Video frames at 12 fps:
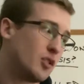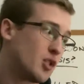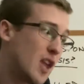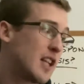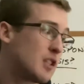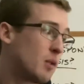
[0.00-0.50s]
So
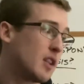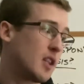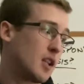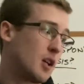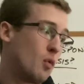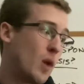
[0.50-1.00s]
that's what
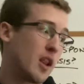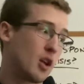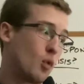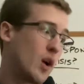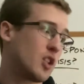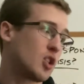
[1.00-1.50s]
one of the
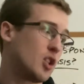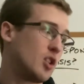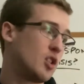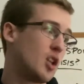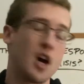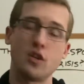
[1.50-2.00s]

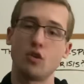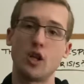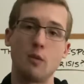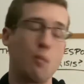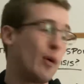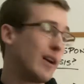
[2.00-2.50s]
questions
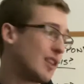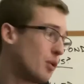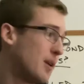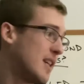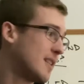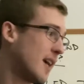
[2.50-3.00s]
underneath point
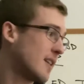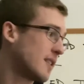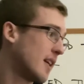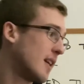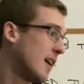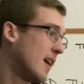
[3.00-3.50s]
3 is
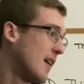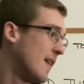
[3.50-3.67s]
asking.